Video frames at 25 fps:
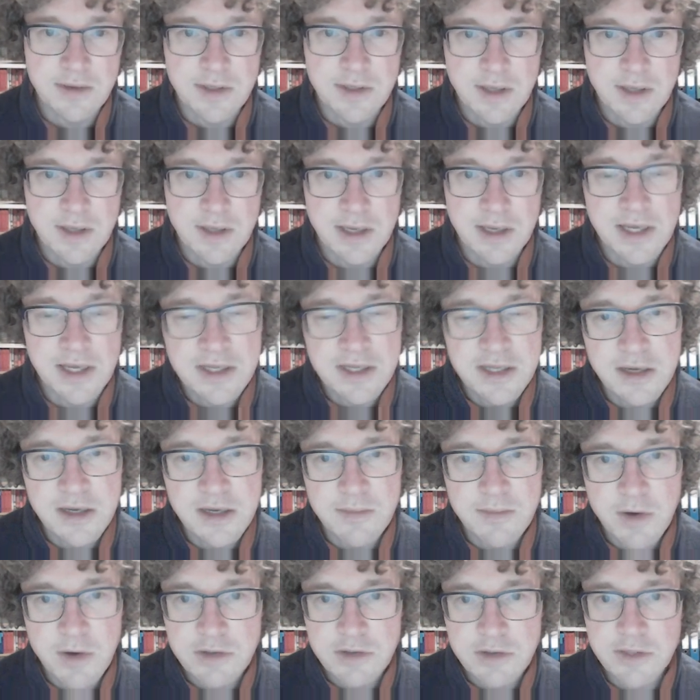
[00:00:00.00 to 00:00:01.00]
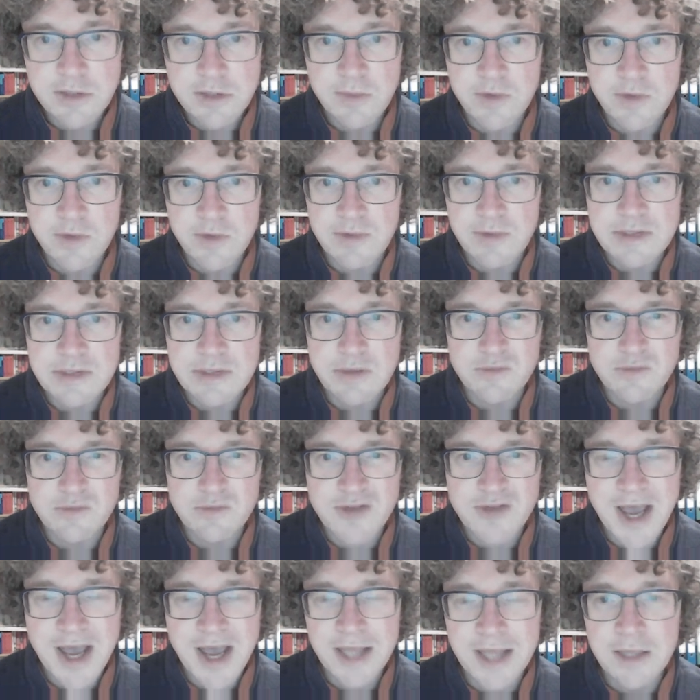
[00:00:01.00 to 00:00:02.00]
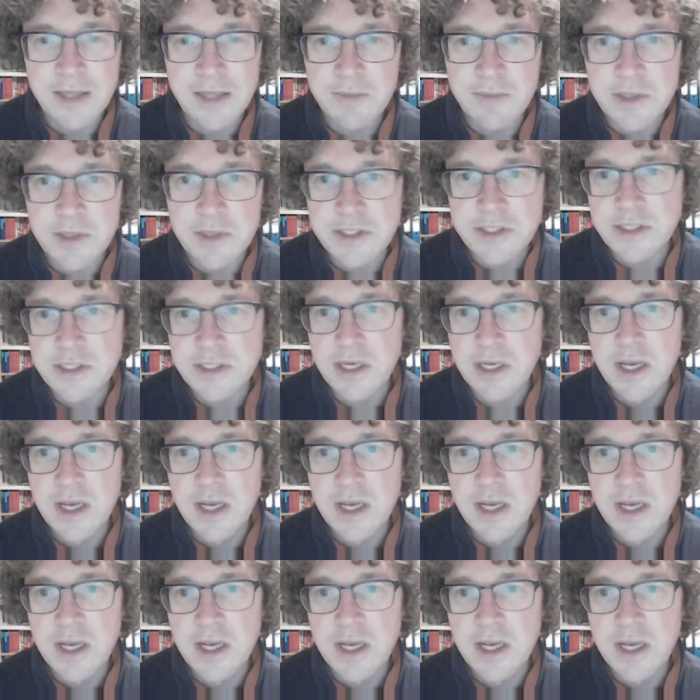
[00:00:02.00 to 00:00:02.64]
a linear motion, but with some randomness